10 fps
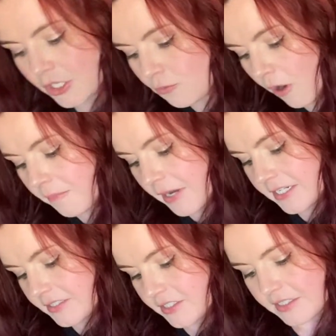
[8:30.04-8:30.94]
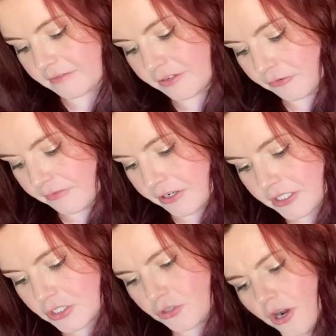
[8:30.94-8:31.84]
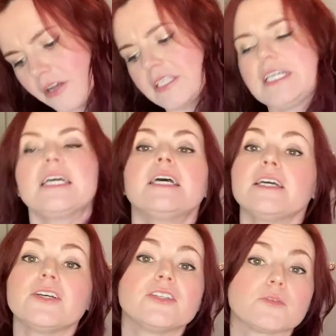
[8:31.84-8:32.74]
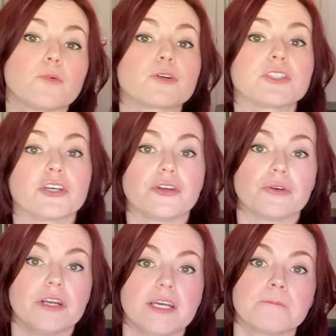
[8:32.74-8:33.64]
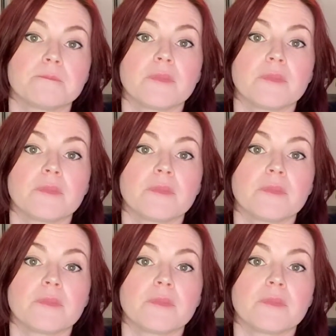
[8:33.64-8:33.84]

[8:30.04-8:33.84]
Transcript: you want, Pisces, I feel very strongly, is more security.